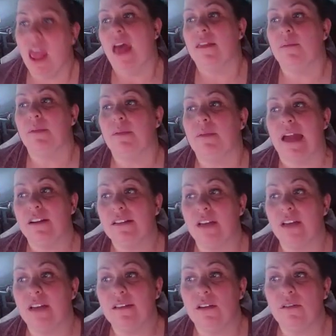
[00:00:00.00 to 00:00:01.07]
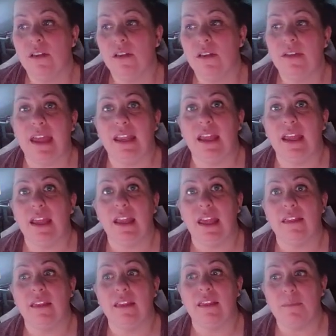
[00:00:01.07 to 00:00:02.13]
The bladder is also located
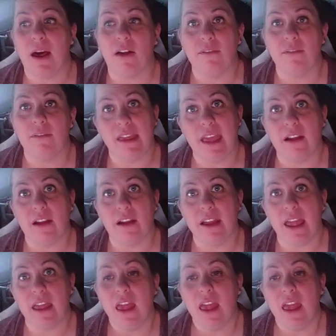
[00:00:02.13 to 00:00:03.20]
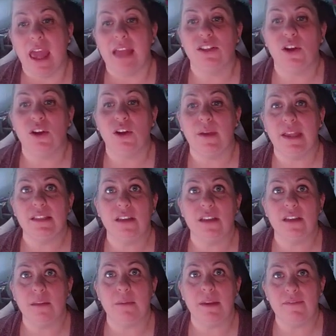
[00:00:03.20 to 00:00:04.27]
in the pelvic area, and so it is going
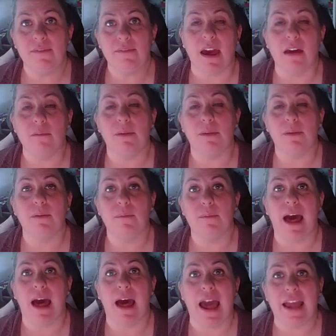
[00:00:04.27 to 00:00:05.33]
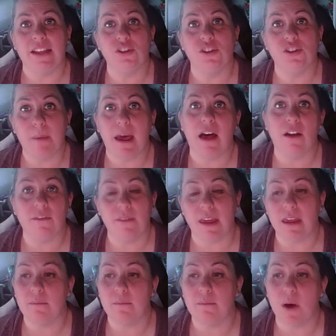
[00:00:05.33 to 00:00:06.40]
to be found behind your
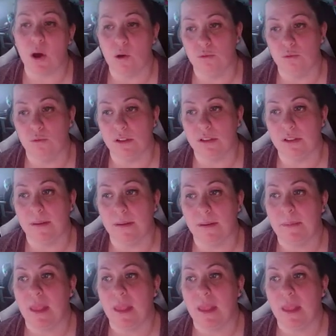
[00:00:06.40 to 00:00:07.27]
pelvic bones.